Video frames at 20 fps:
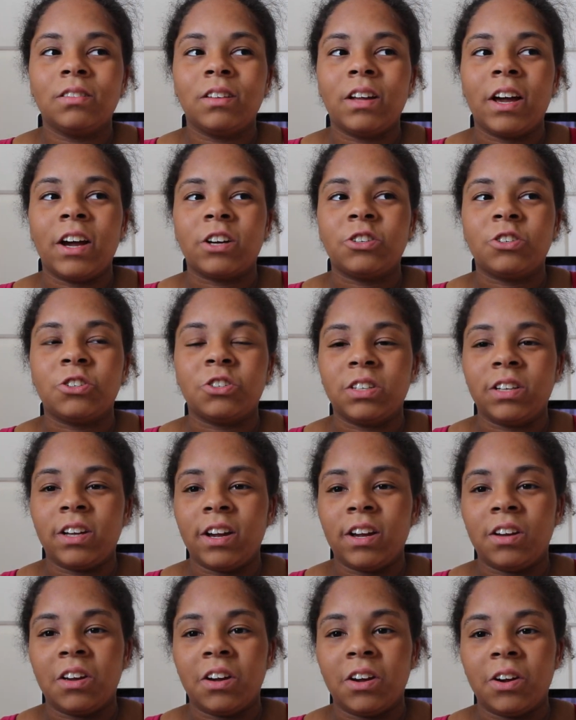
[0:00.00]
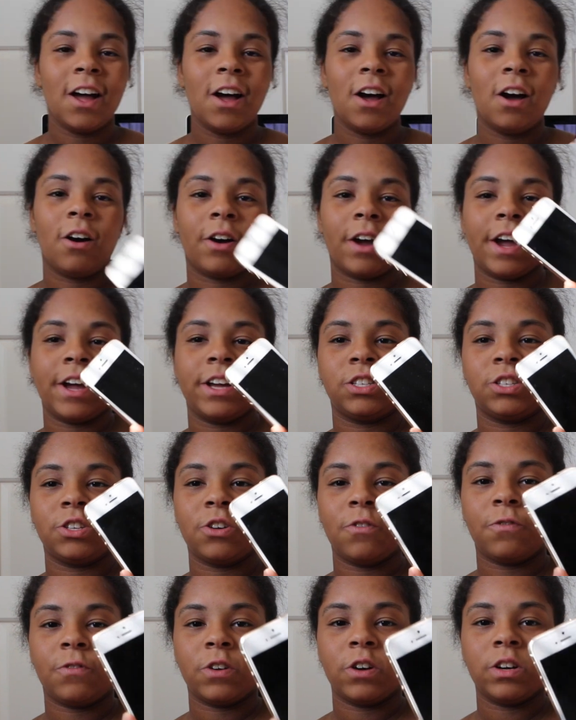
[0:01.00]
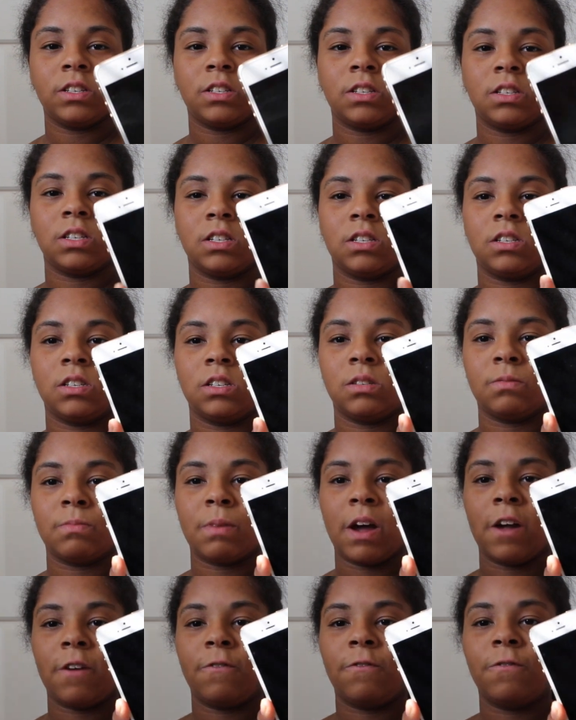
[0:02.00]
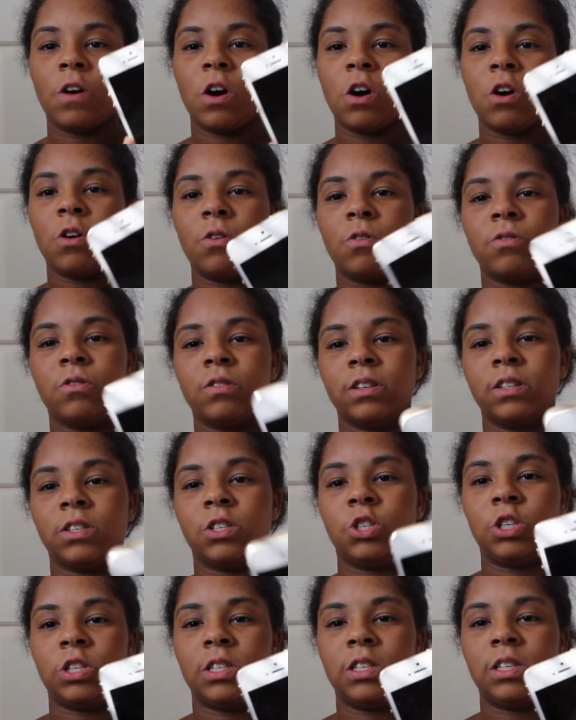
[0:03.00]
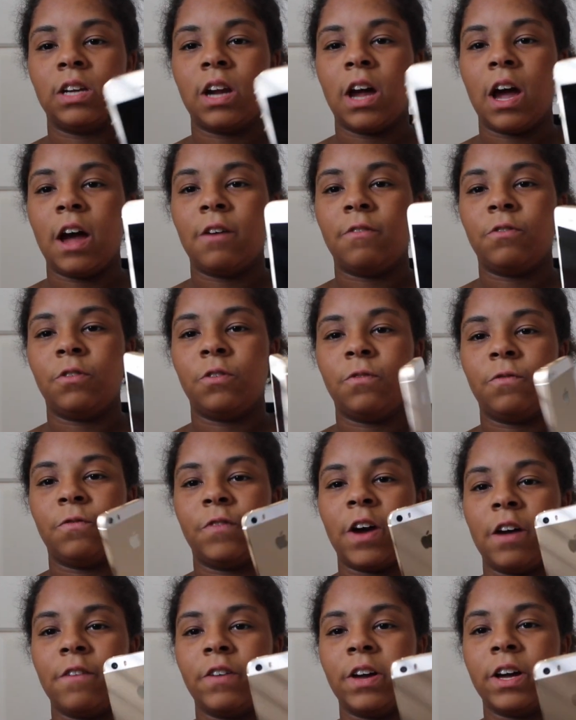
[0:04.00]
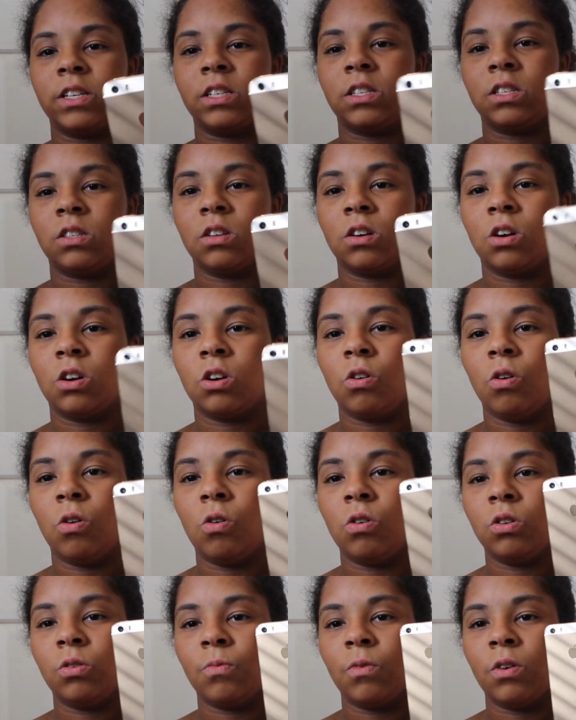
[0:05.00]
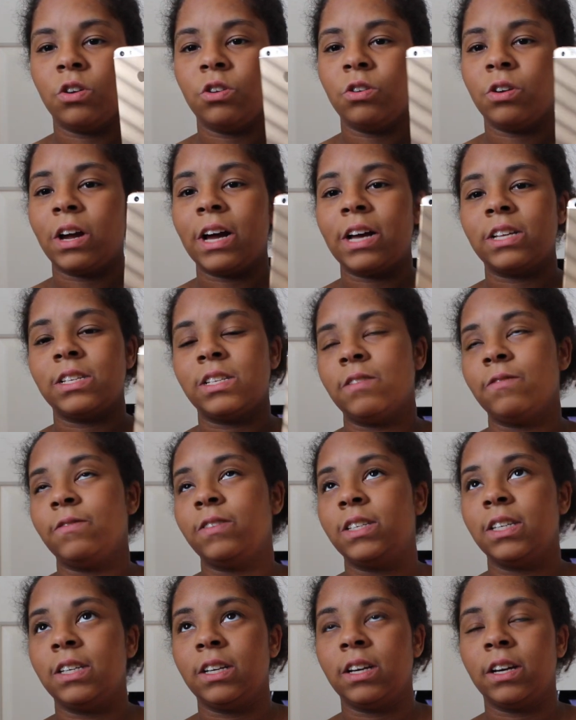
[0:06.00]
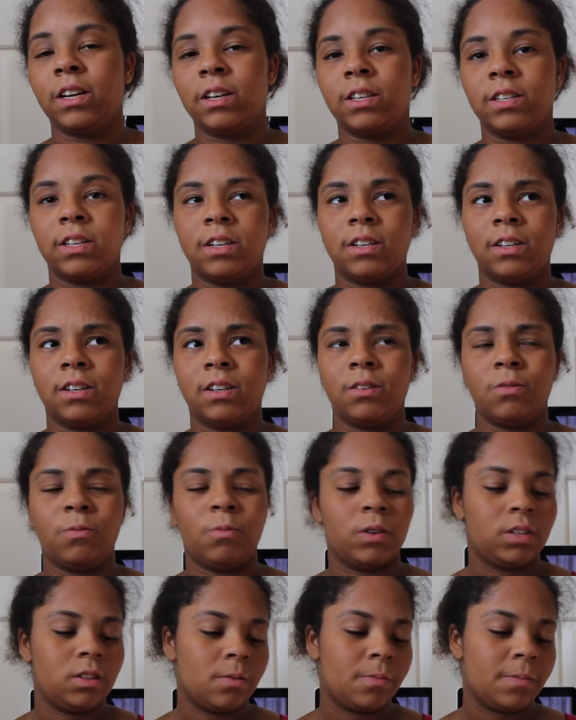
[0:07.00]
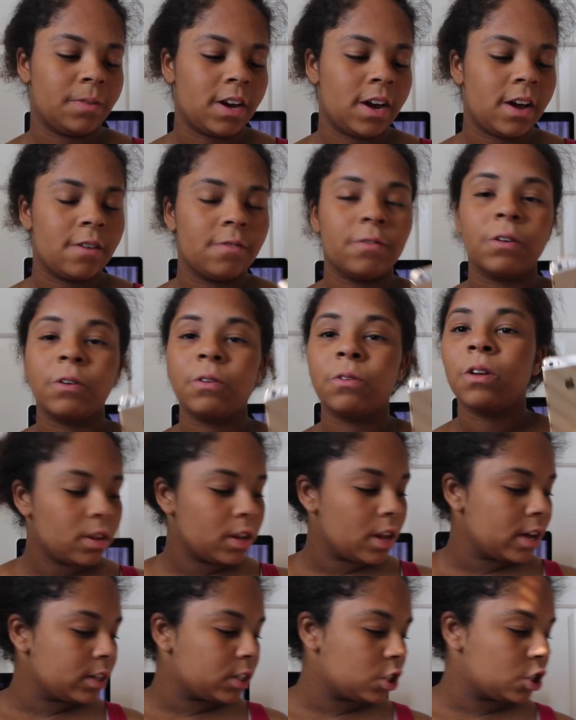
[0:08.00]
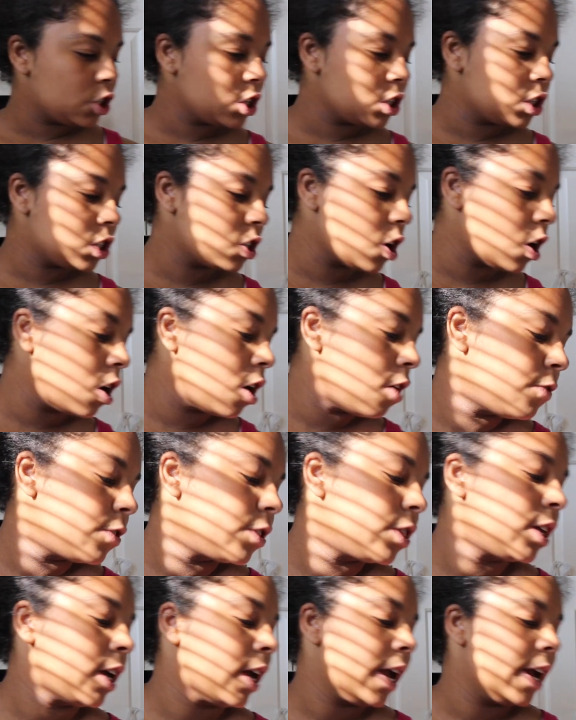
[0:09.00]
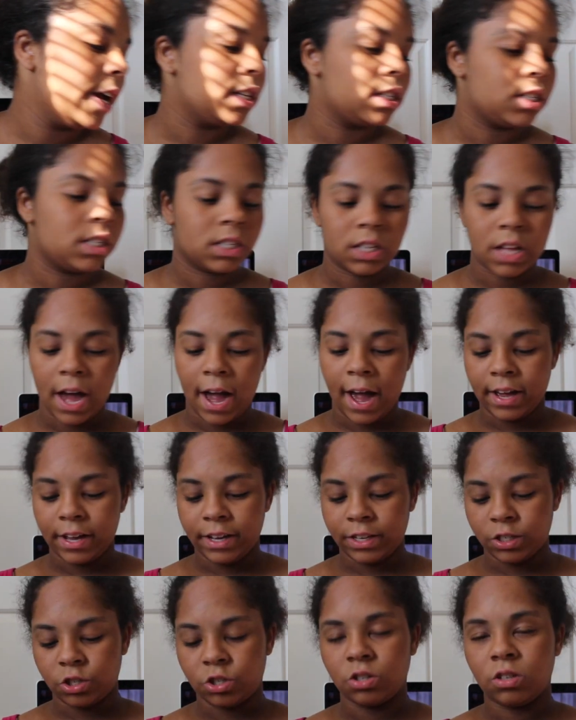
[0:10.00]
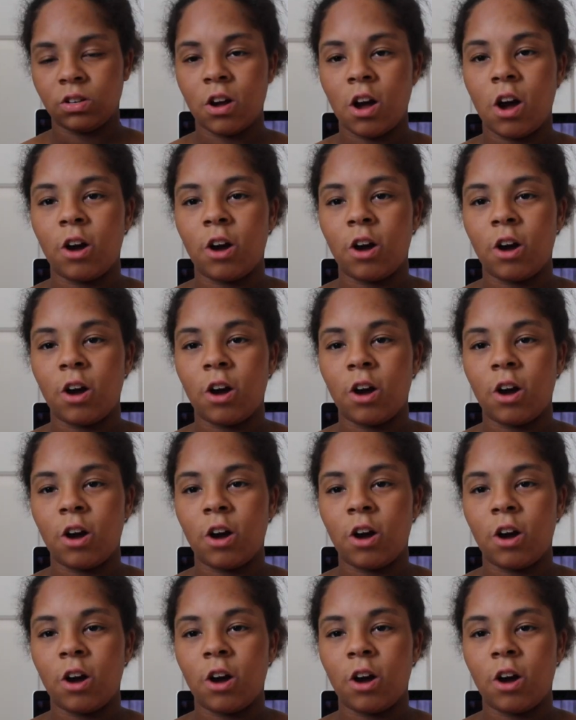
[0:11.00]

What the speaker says: Actually, I care. Okay, so first, this is my phone. It's just an iPhone 5S, the gold one. You guys have seen it because I did a what's on my iPhone. Let's just start off with the case that is...